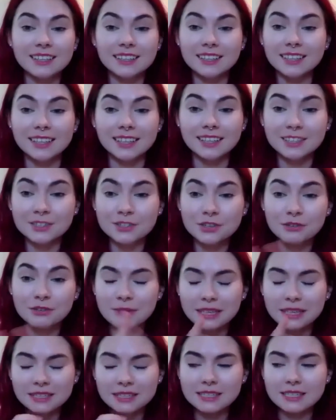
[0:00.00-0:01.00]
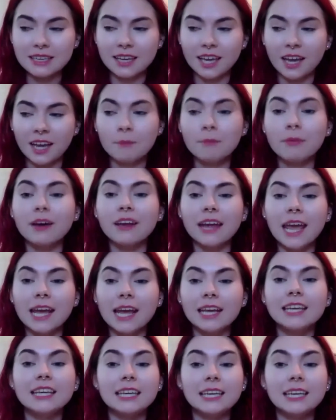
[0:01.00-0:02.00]
intermixing, but
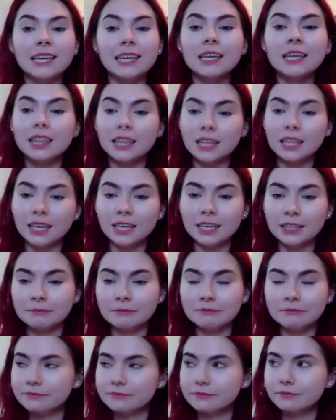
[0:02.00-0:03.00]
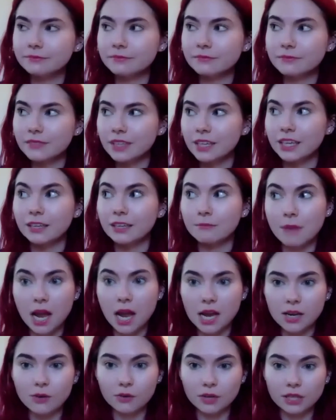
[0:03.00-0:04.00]
a key theme in
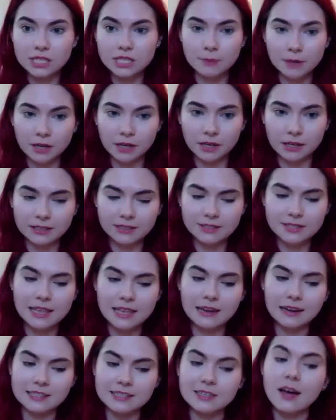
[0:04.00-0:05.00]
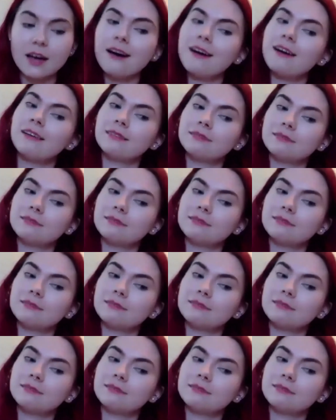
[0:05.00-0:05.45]
my own experience that I saw